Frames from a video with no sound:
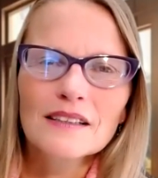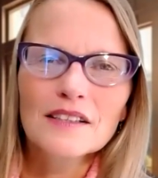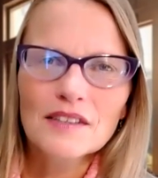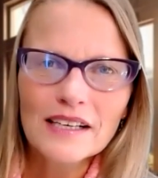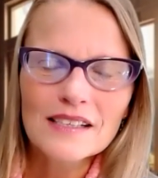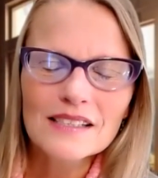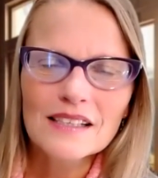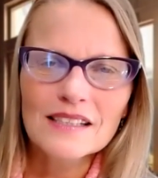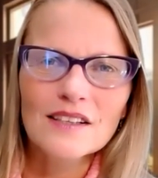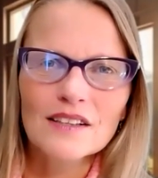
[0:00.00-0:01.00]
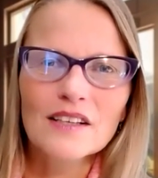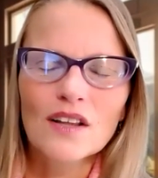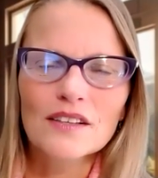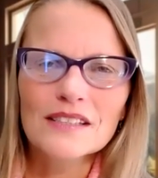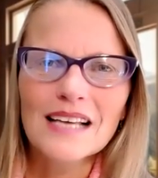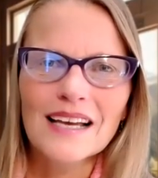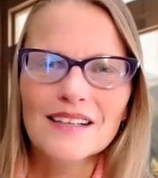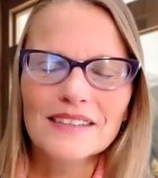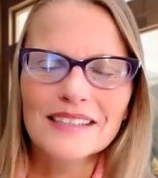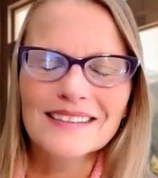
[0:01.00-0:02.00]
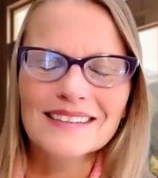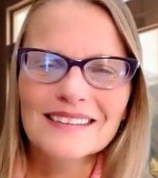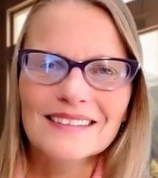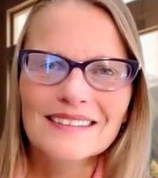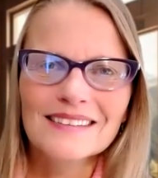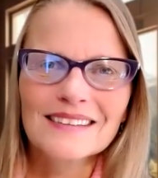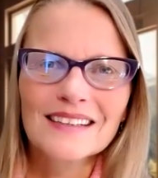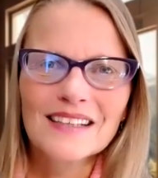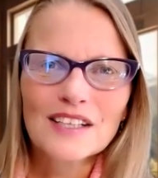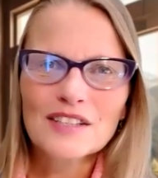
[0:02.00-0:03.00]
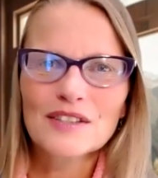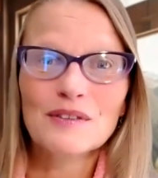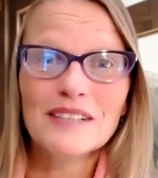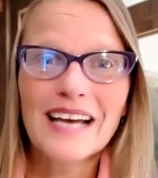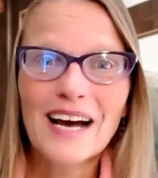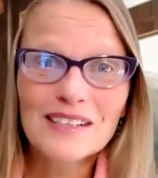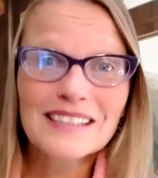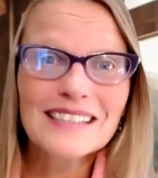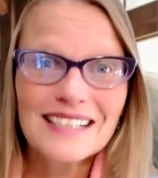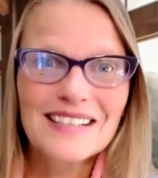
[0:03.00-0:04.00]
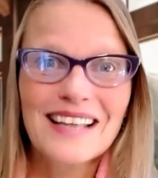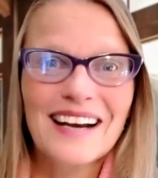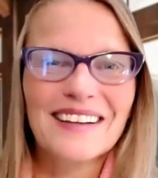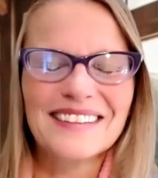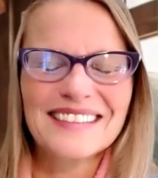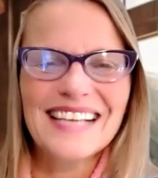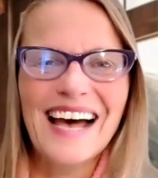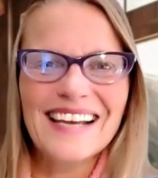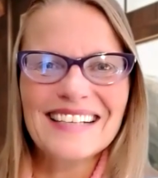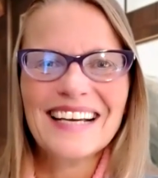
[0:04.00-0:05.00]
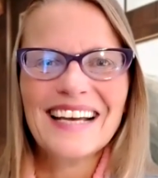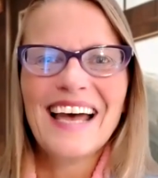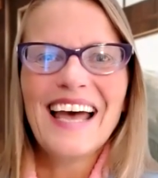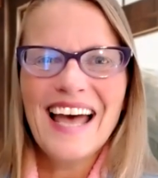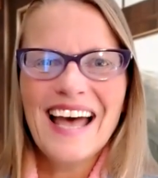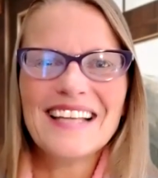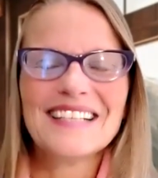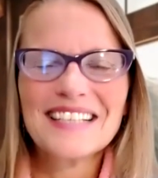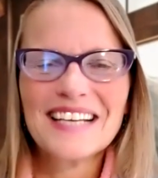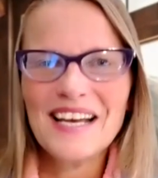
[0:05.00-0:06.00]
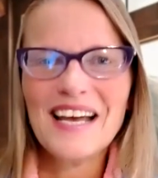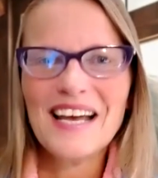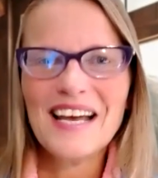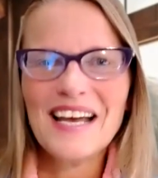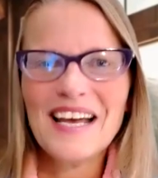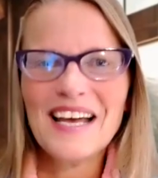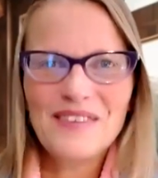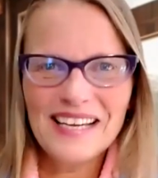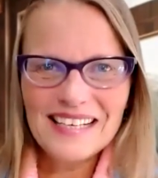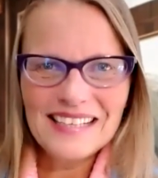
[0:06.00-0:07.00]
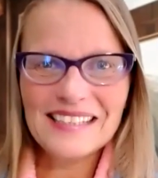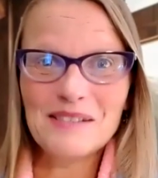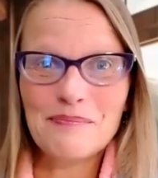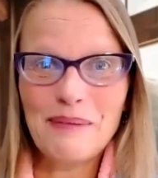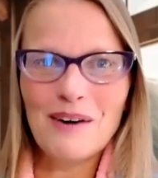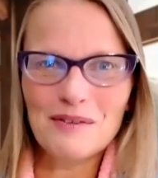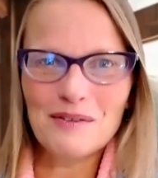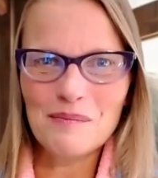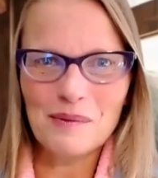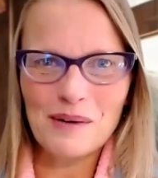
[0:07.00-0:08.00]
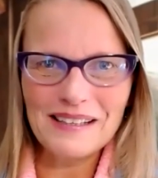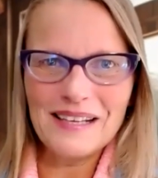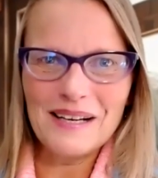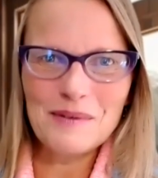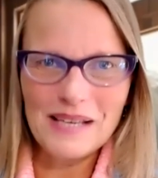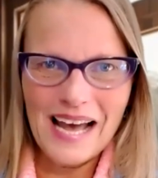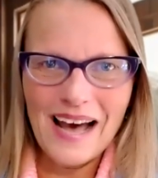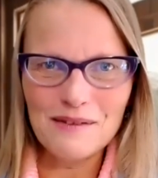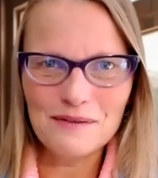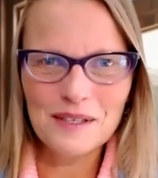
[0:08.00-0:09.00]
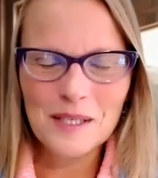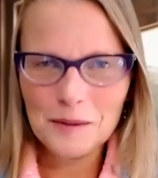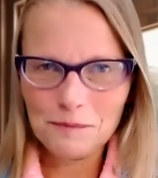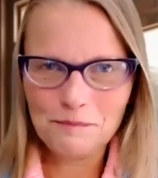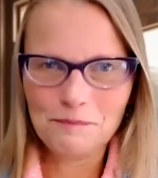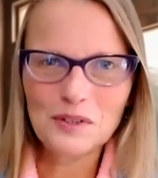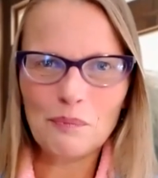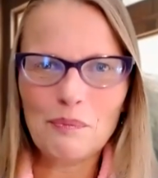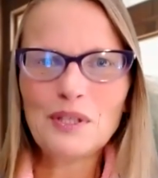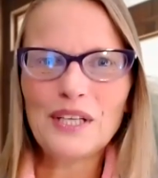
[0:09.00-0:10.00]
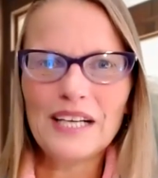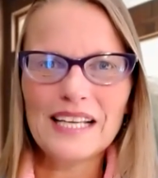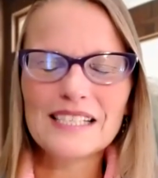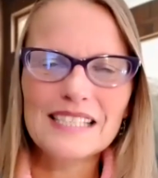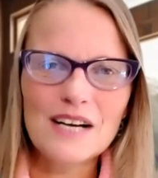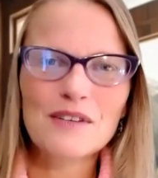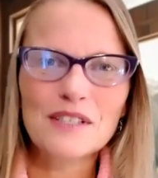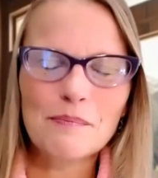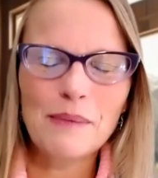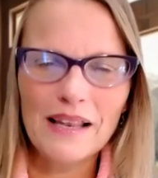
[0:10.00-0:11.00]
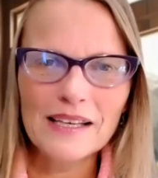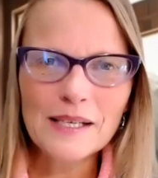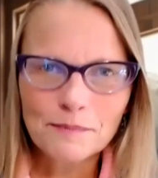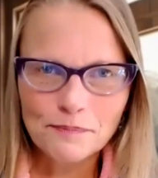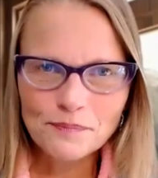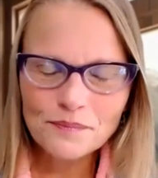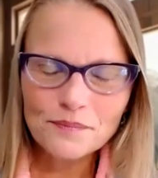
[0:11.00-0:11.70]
the greatness that's on the other side of it. So now let's get to that other side and activating this powerful breath that we have. So put your hands down on the belly